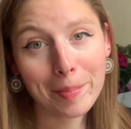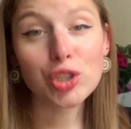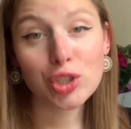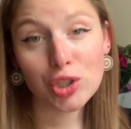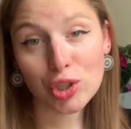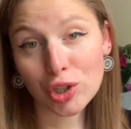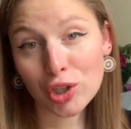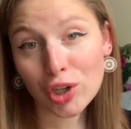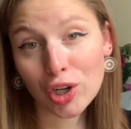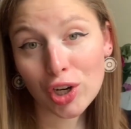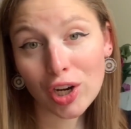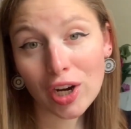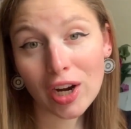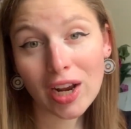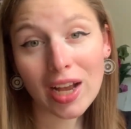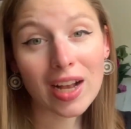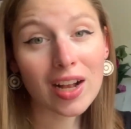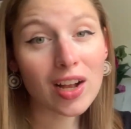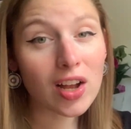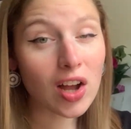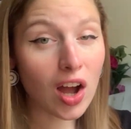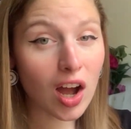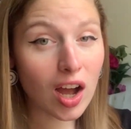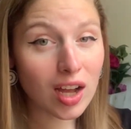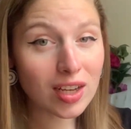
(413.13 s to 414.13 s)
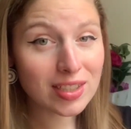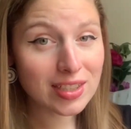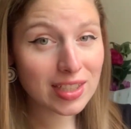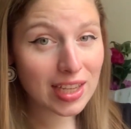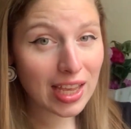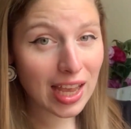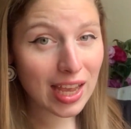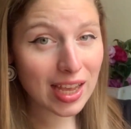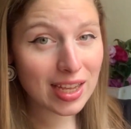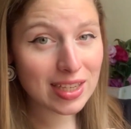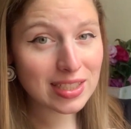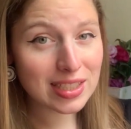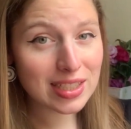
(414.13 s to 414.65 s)
sugar and cotton
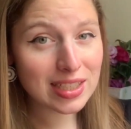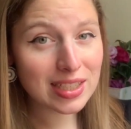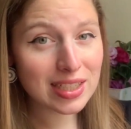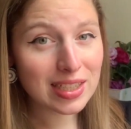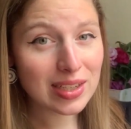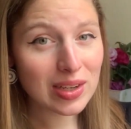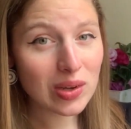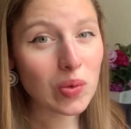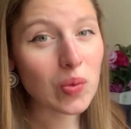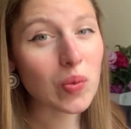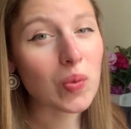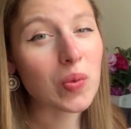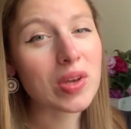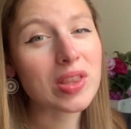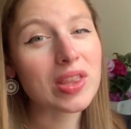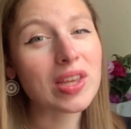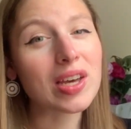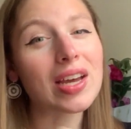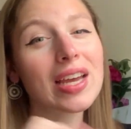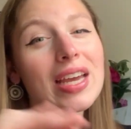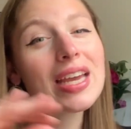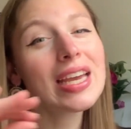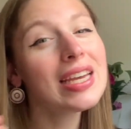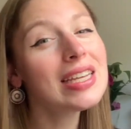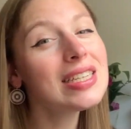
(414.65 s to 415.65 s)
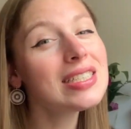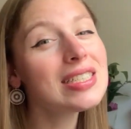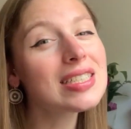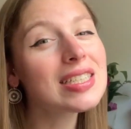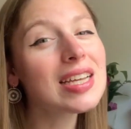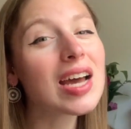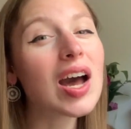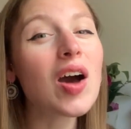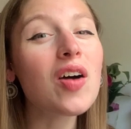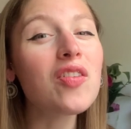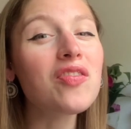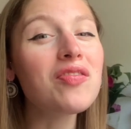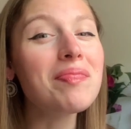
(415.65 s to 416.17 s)
candy with a hint
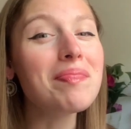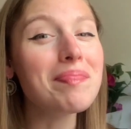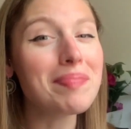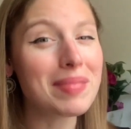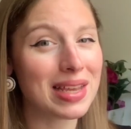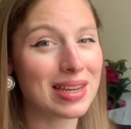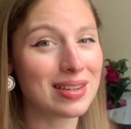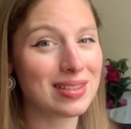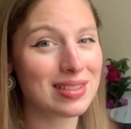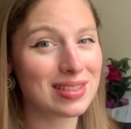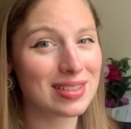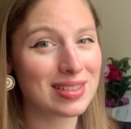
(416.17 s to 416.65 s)
of mint.